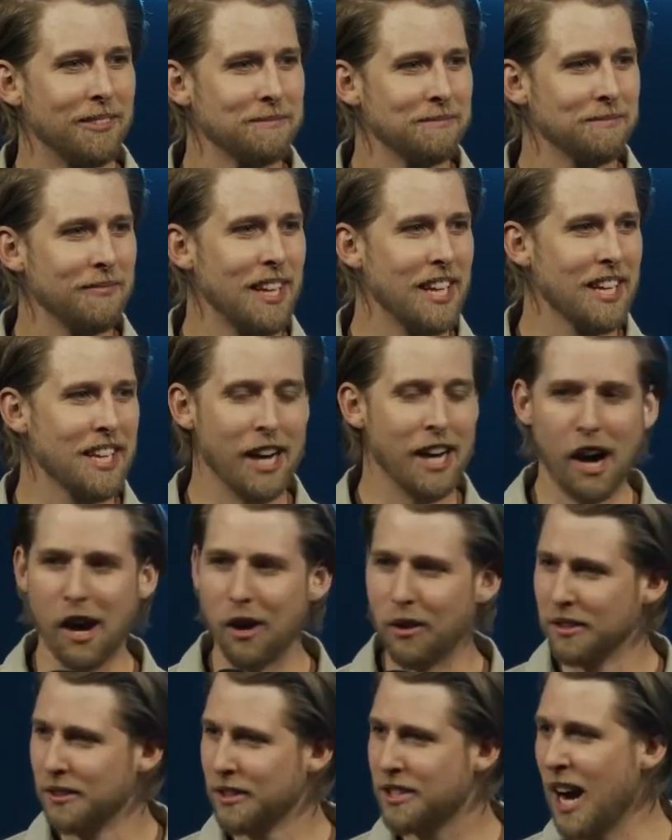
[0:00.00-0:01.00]
Like,
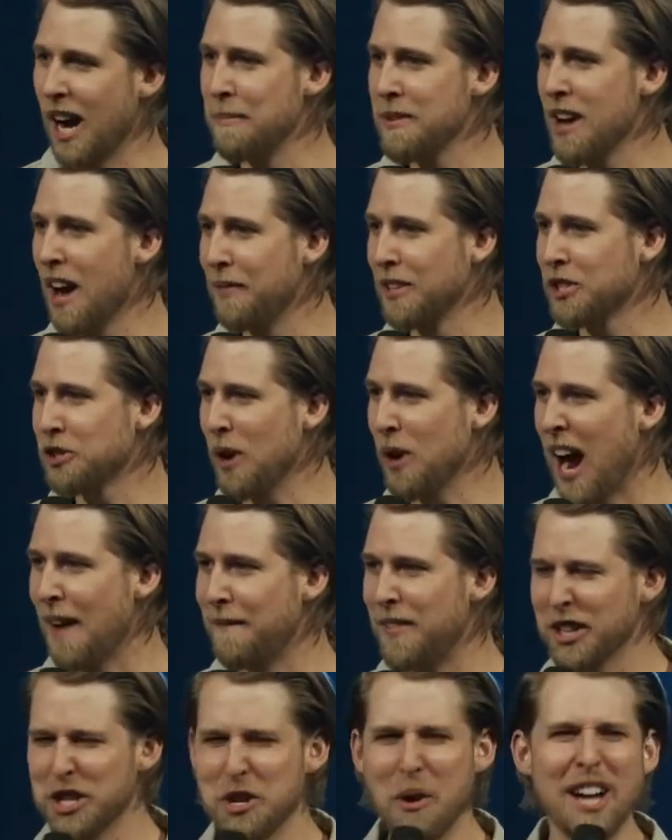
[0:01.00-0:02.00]
yo, cut me off in
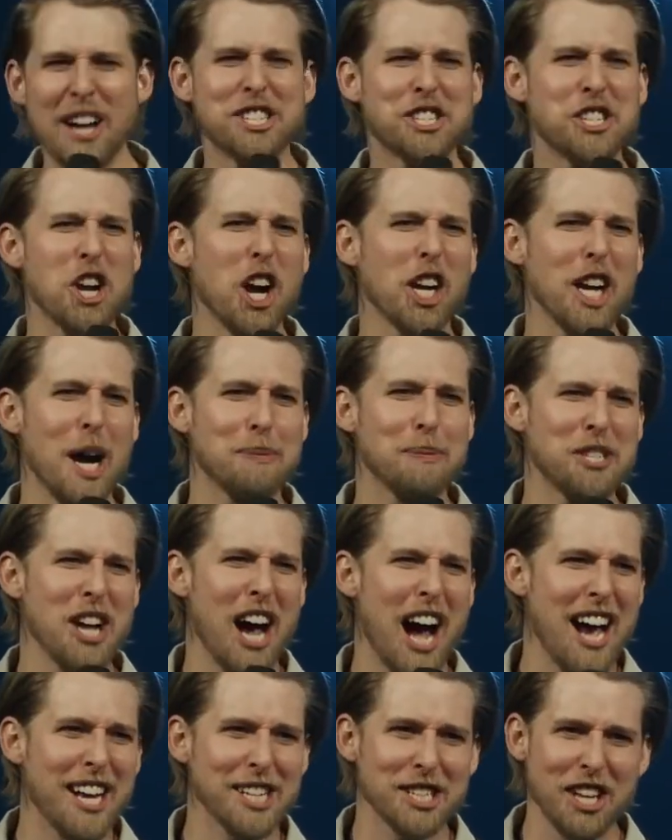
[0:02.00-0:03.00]
traffic. You
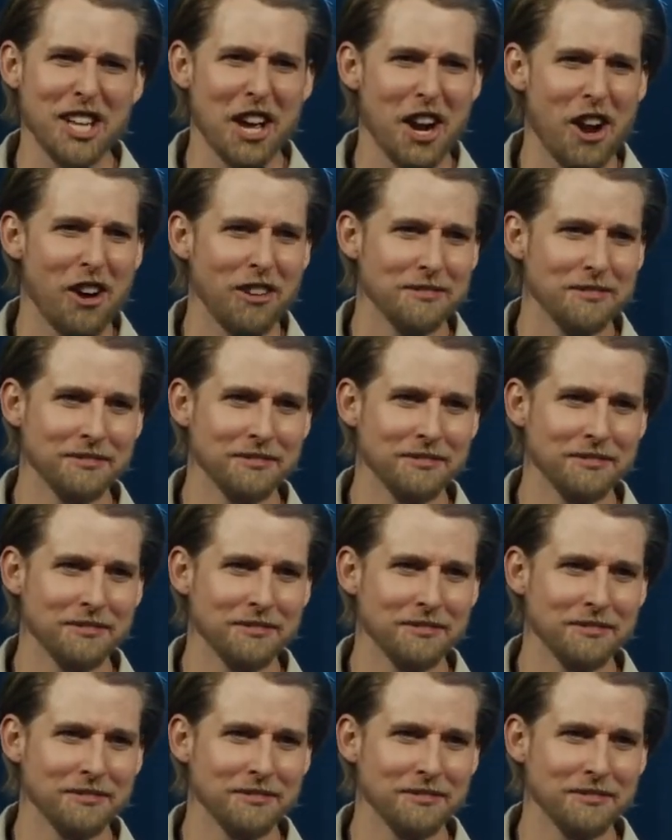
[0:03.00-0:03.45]
uncircumcised, little.